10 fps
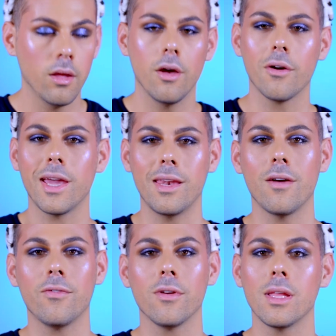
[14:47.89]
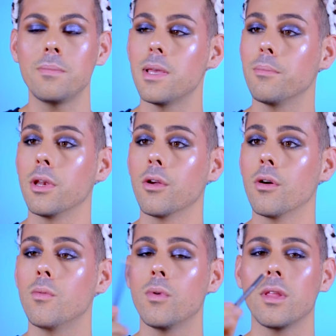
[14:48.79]
okay, now for lips, I'm gonna go
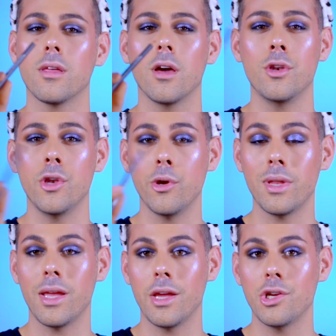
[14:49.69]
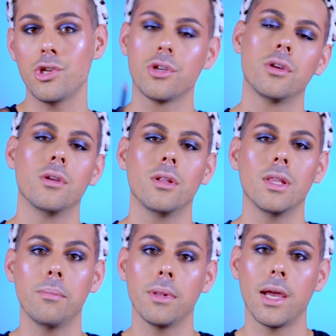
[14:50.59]
in with a nude-ish
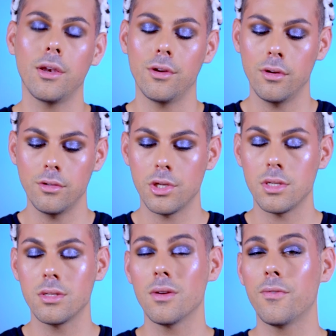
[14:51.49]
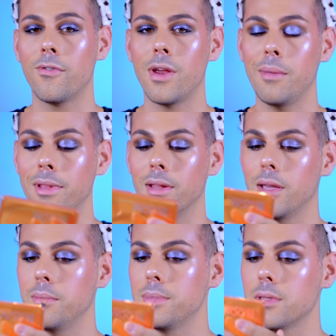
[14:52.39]
lip liner just to frame the
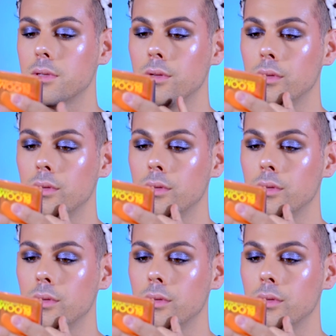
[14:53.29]
lips.